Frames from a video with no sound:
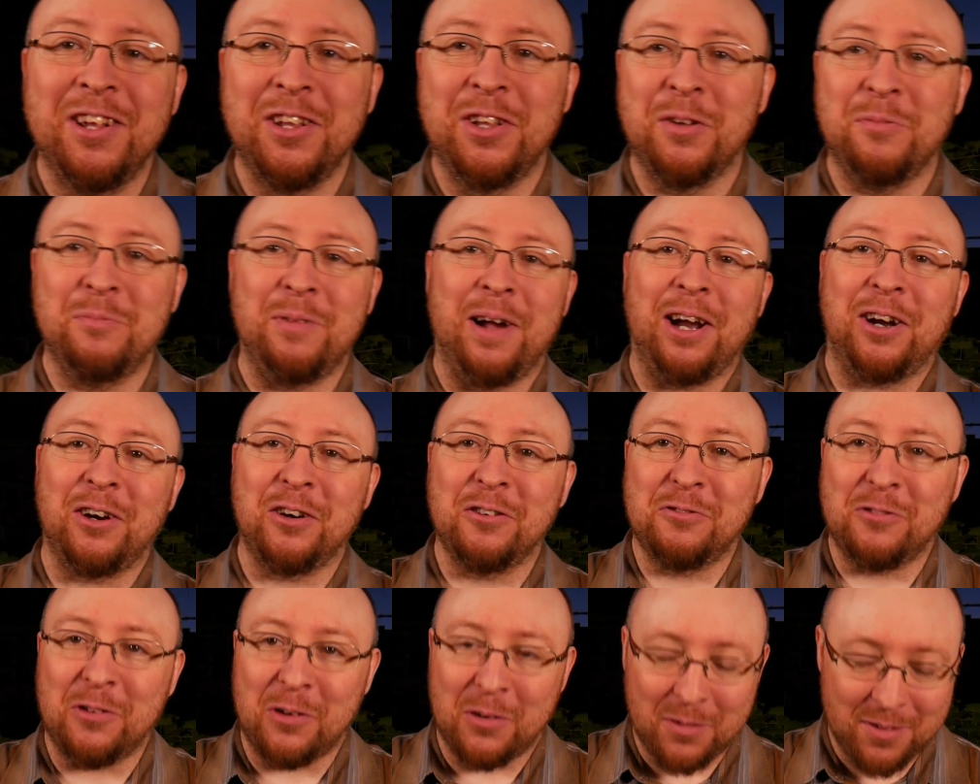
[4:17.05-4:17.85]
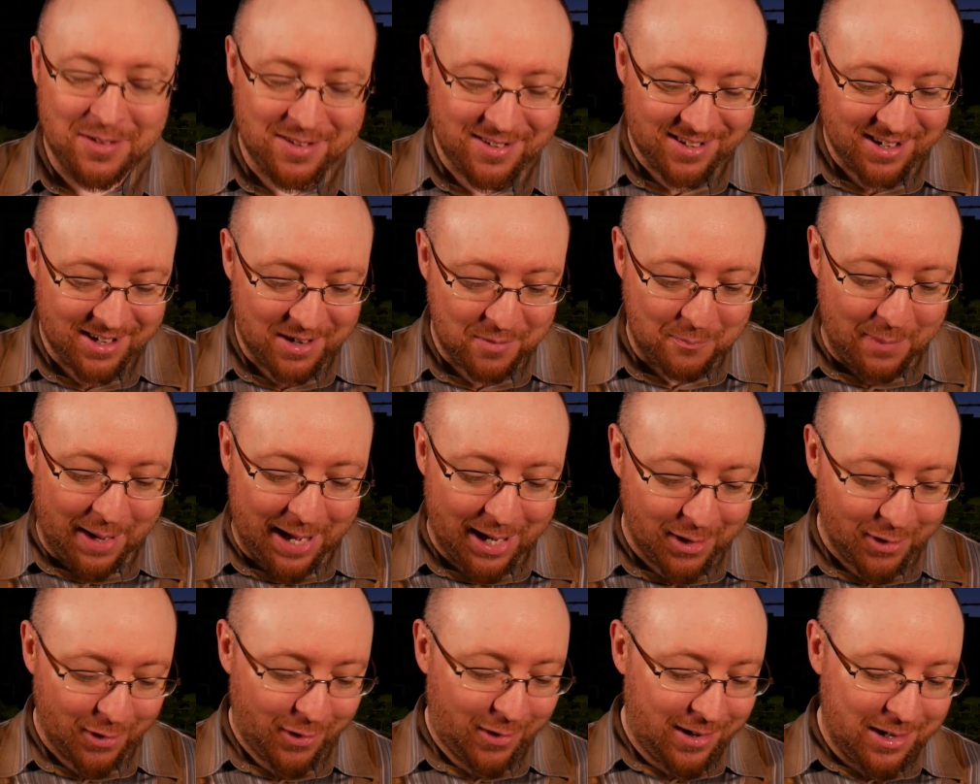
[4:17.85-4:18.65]
microphone's
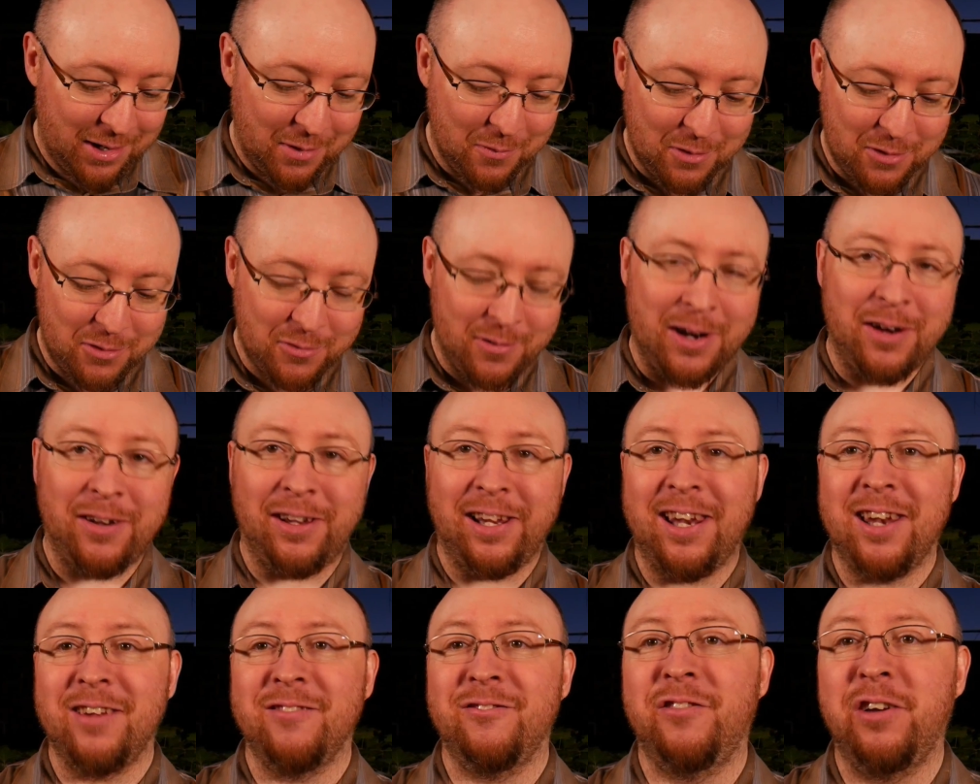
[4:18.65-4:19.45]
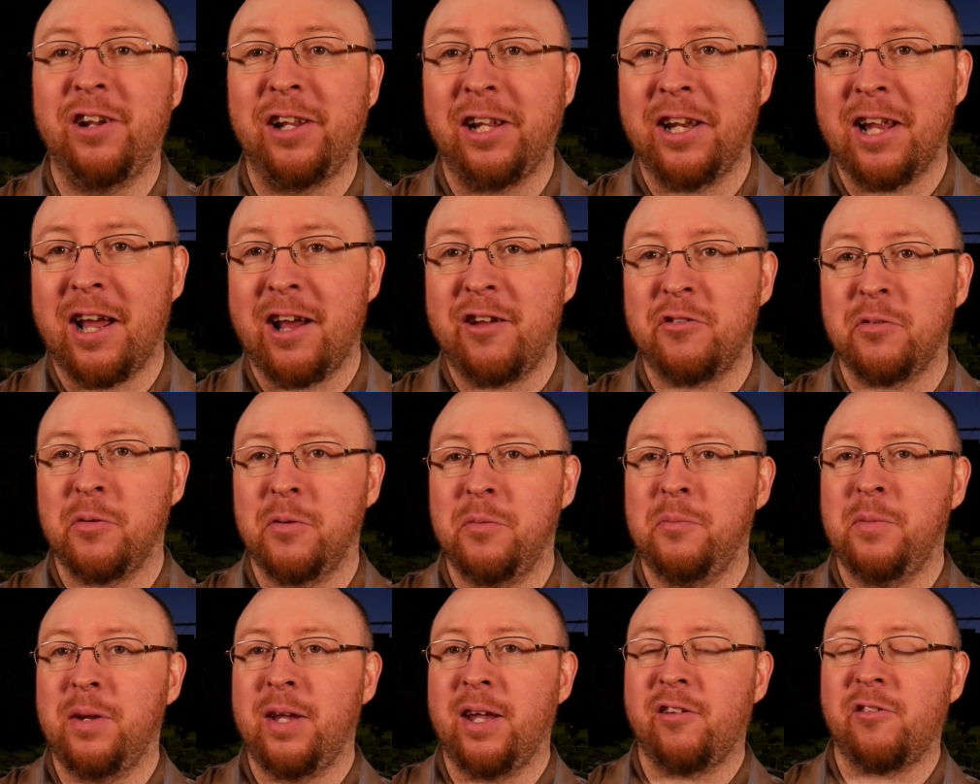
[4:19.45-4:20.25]
maker, and he was really nice
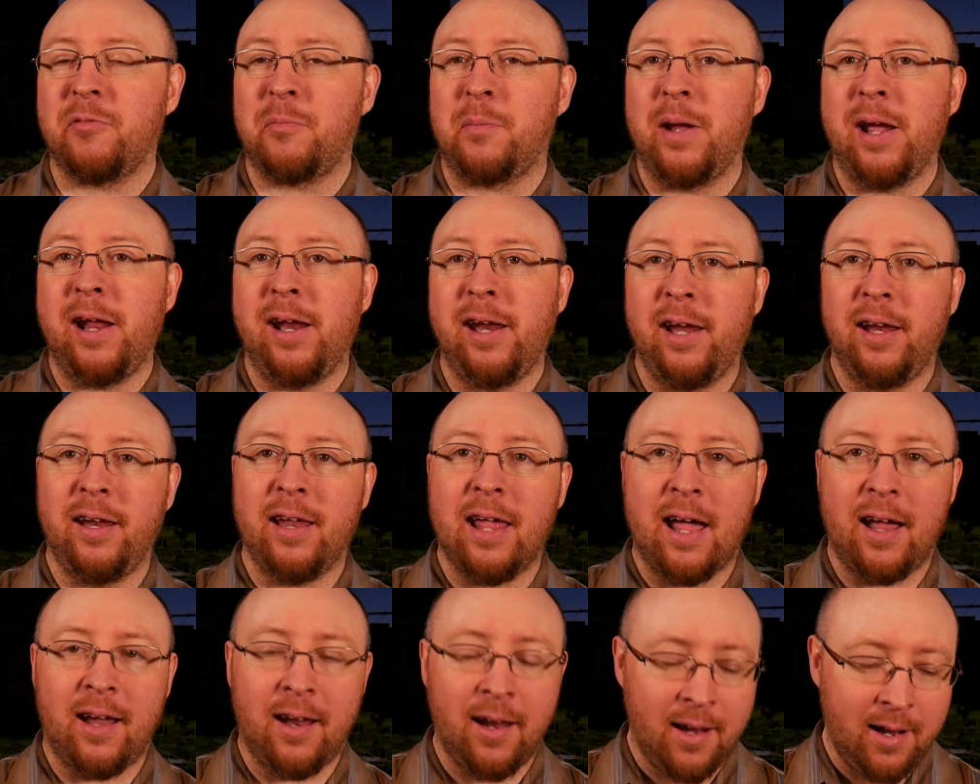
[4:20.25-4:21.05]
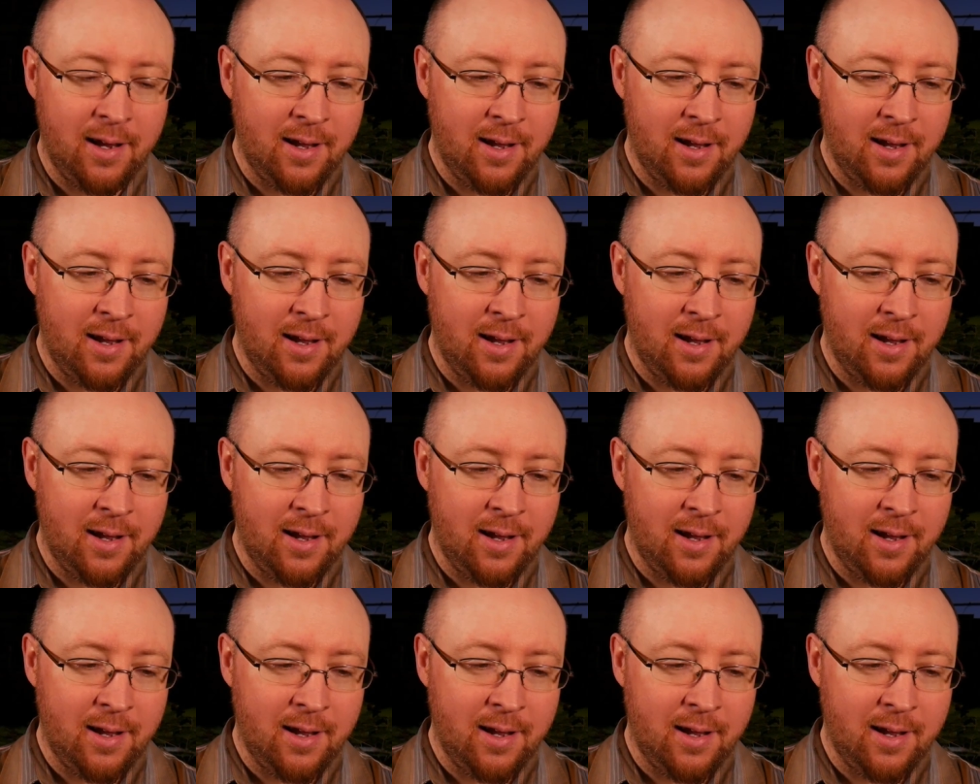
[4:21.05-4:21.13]
with me, explaining that